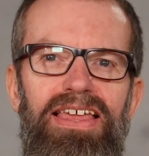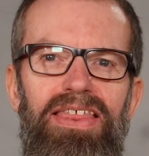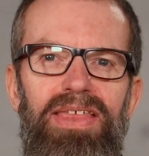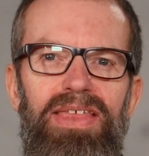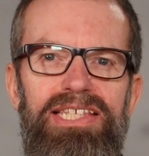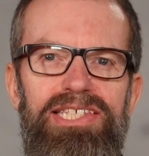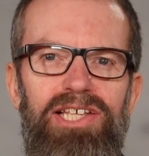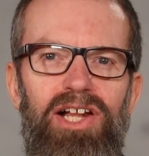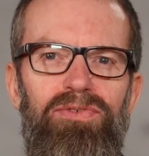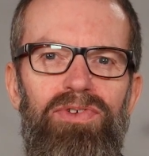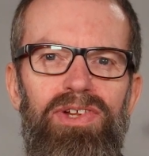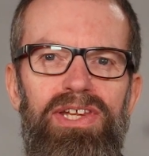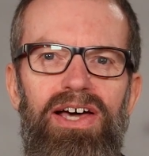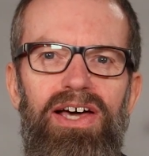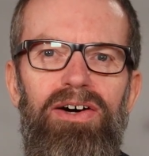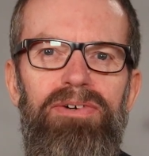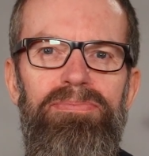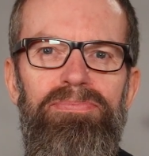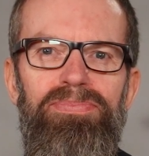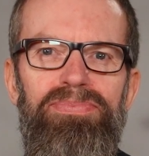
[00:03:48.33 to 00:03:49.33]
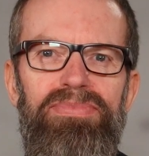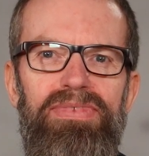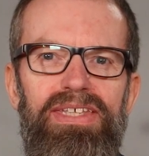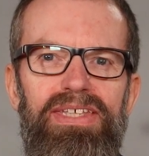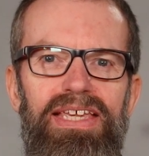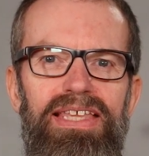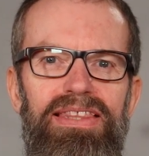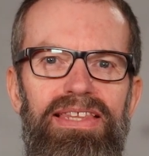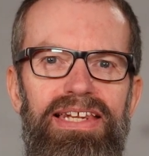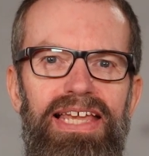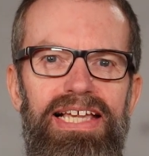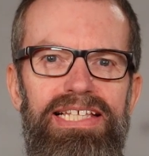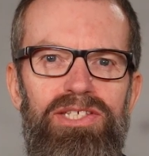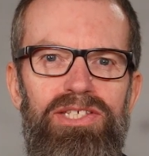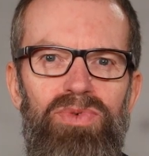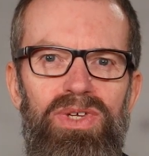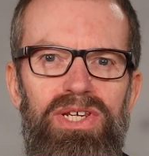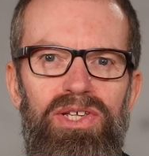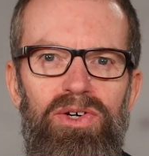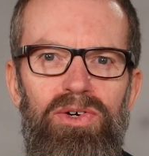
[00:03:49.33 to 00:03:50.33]
That's all for now. In the next
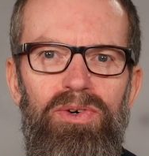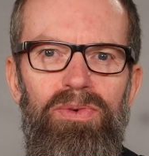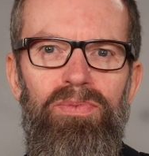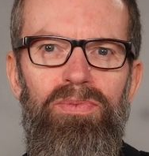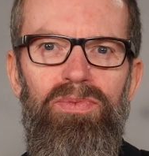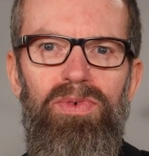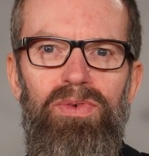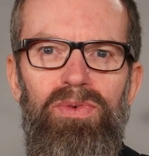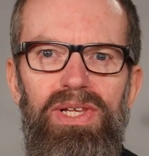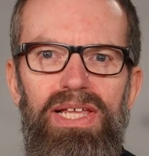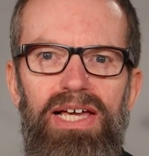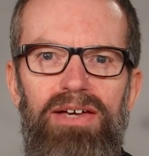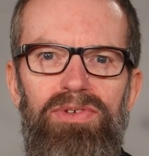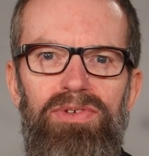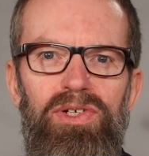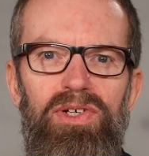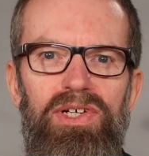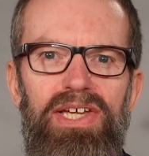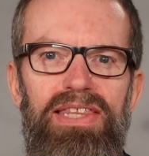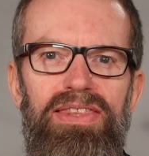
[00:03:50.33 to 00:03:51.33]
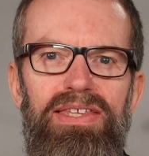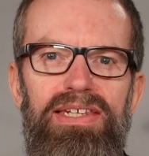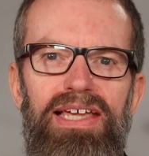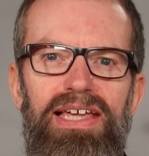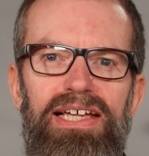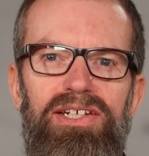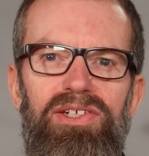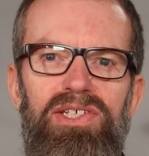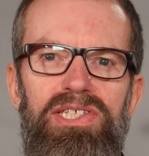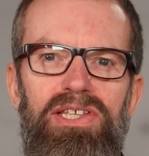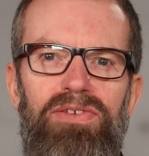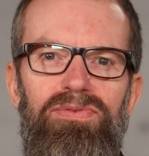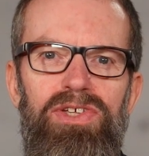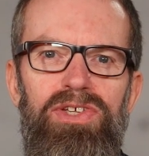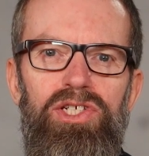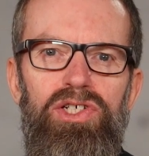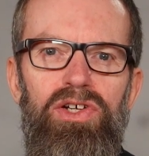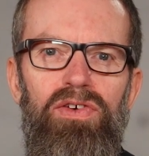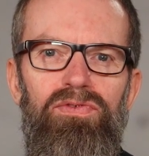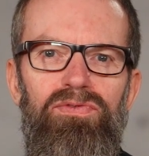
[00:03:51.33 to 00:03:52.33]
video, we will have a look at the diagnostic
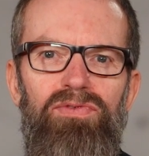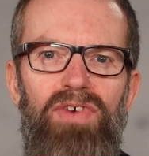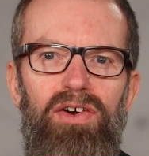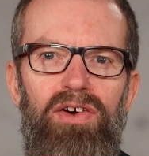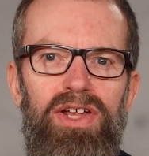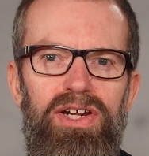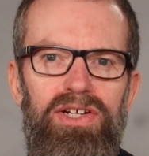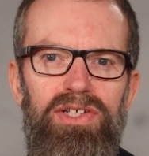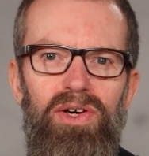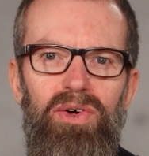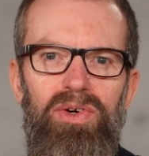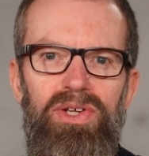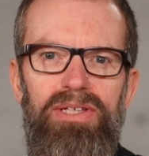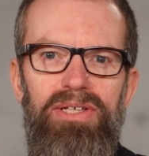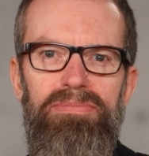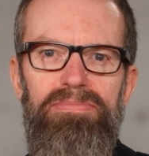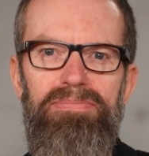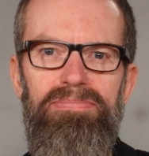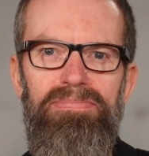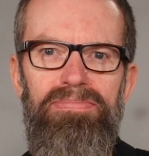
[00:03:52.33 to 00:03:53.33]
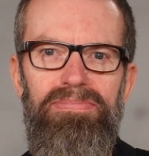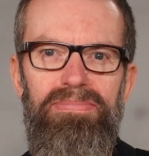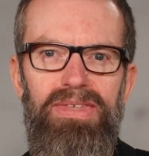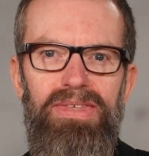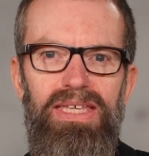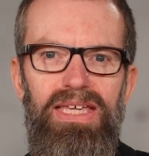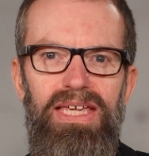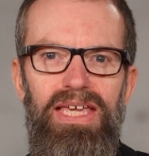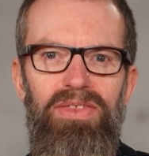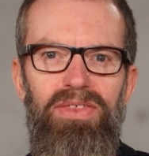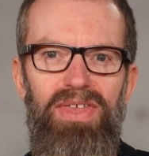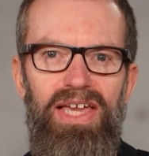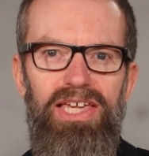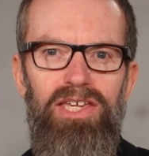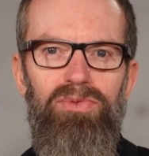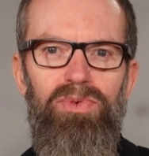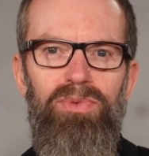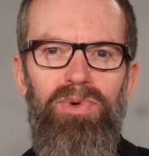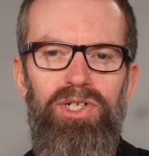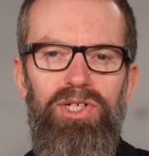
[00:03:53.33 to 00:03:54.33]
feature variant coding. Thank
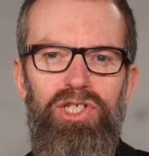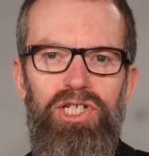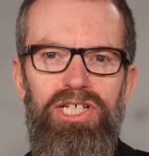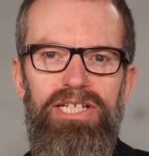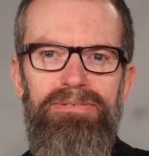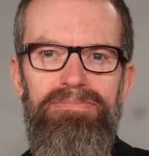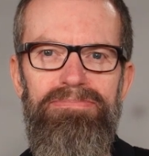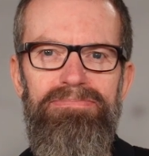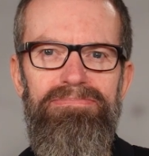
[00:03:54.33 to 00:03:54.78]
you for watching.